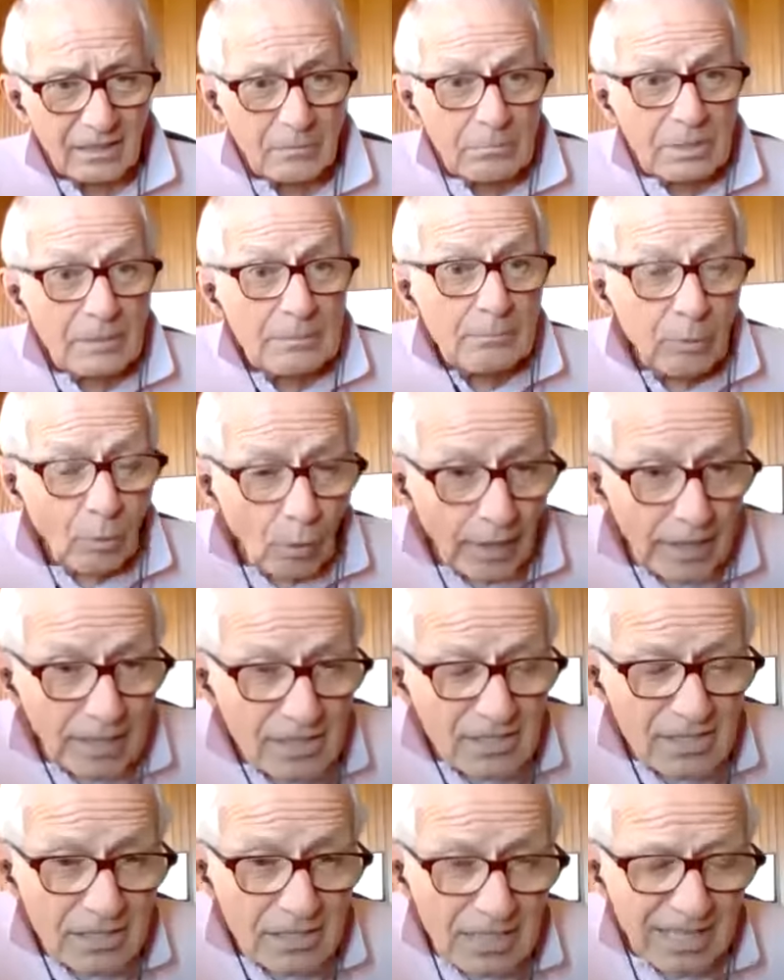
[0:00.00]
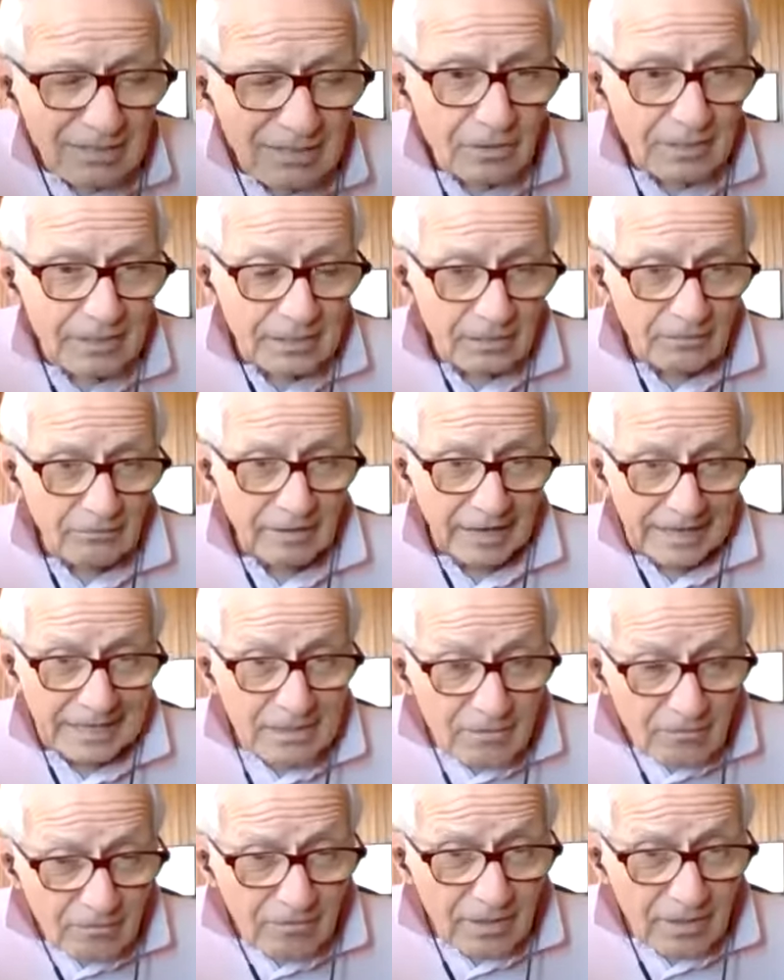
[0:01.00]
But boy, is it ever
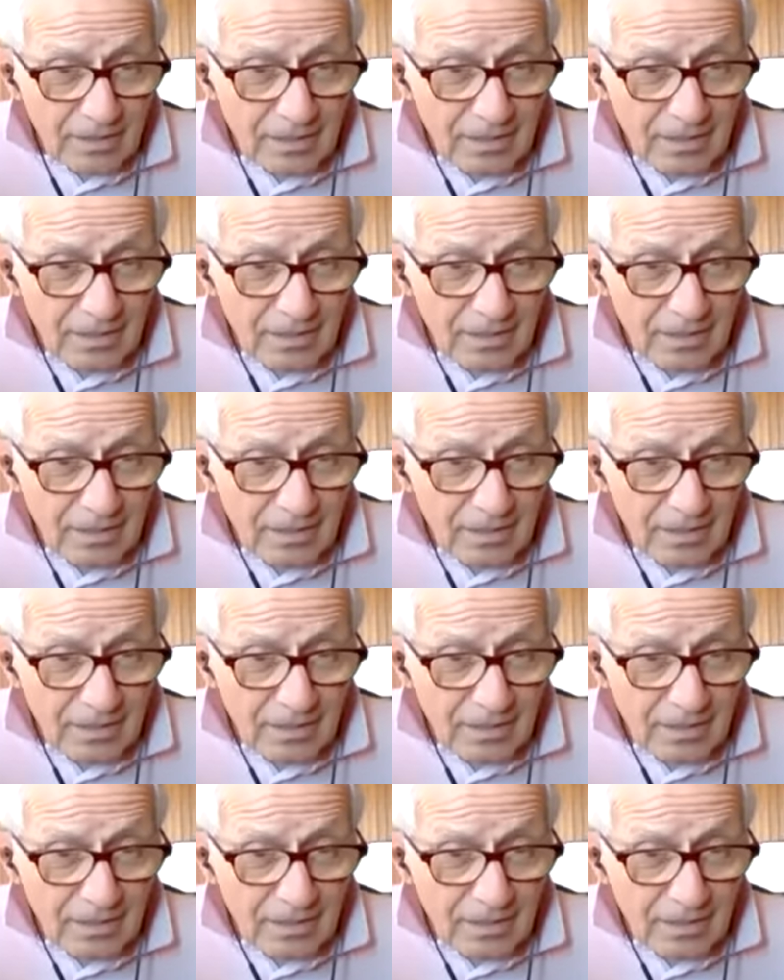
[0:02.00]
innovative?